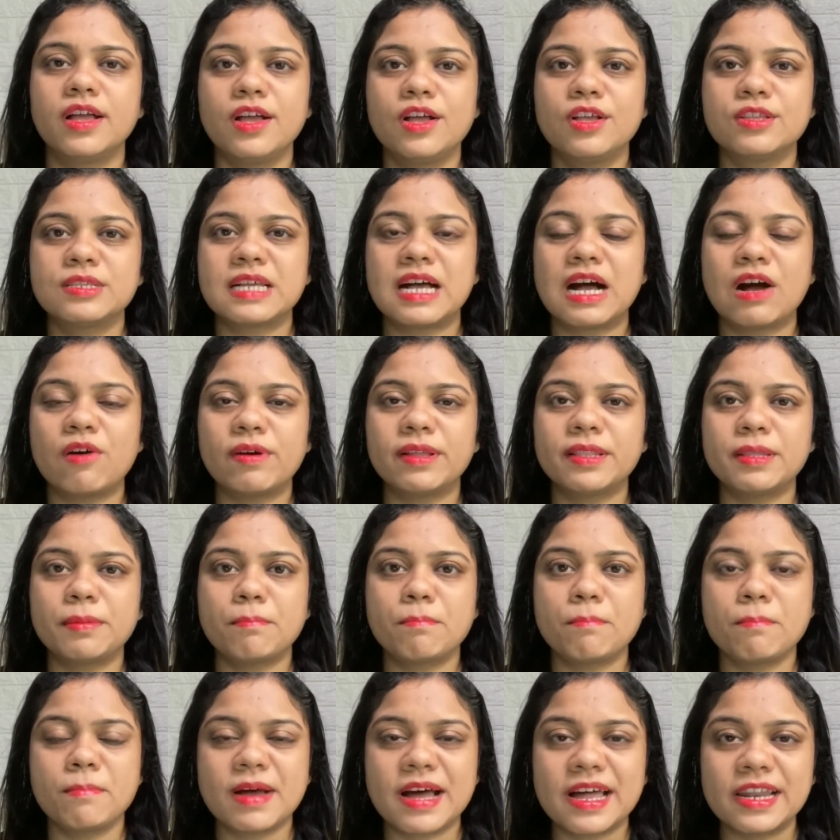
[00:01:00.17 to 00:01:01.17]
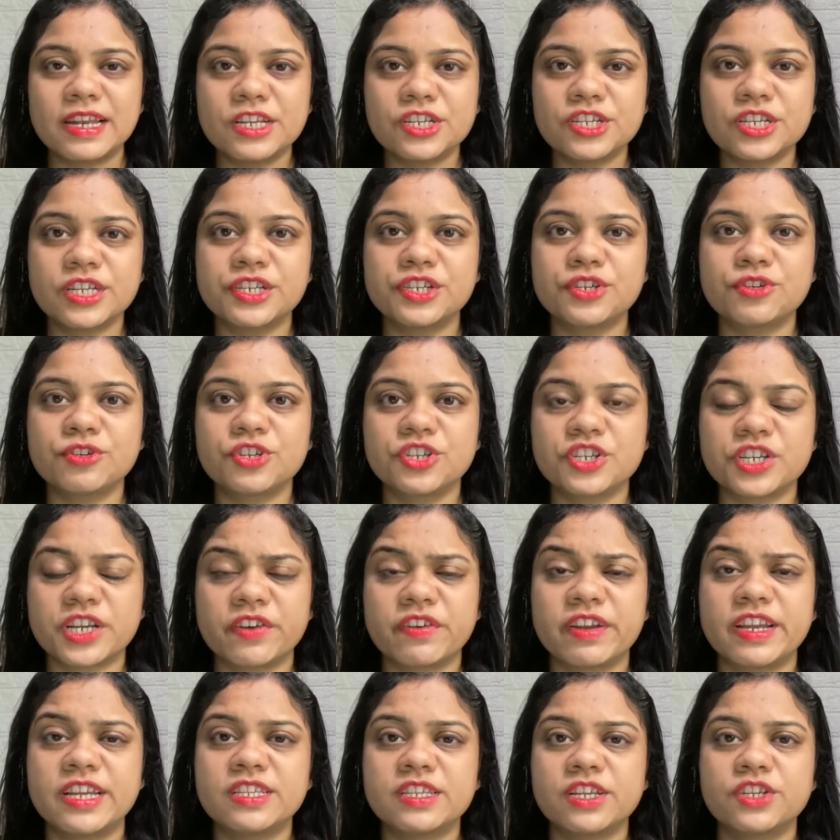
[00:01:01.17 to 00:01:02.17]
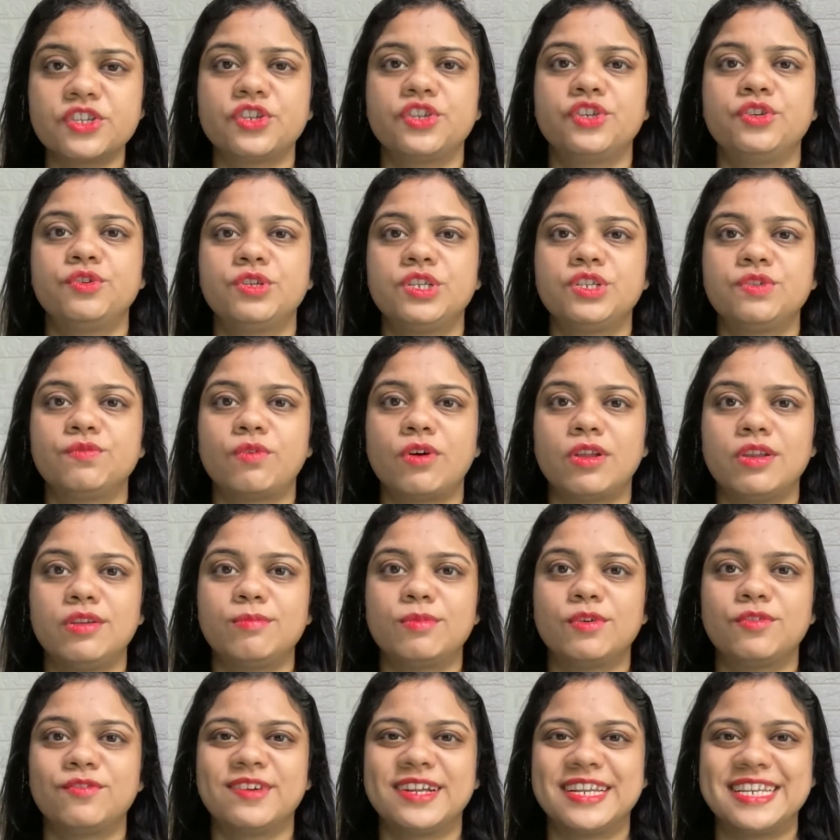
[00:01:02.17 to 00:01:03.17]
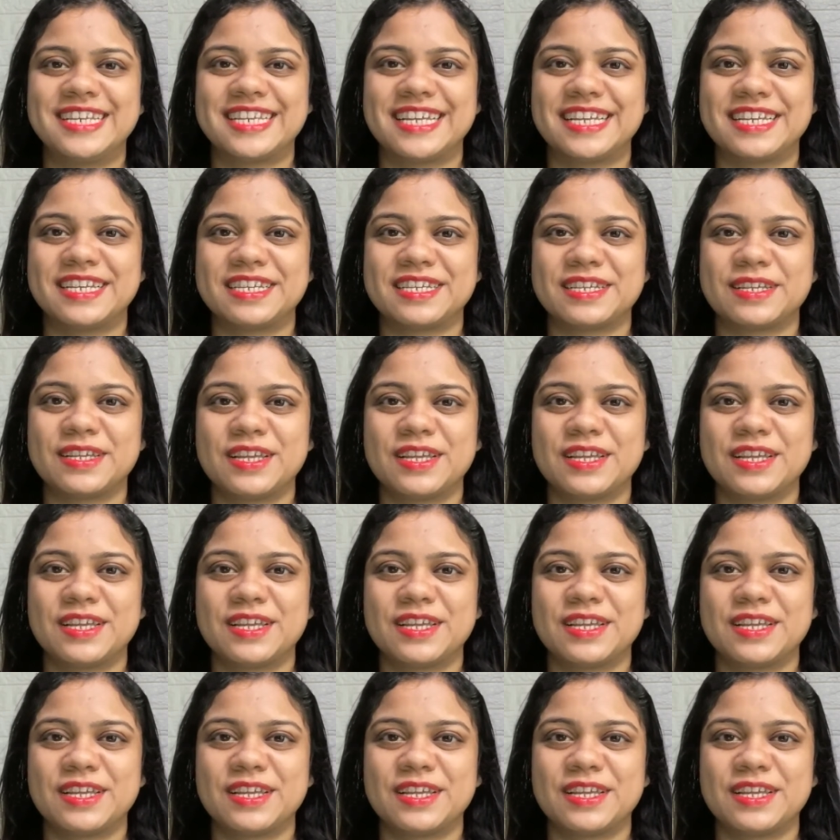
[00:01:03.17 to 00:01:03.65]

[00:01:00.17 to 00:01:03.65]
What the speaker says: So how are they managing to generate such a huge volume of content?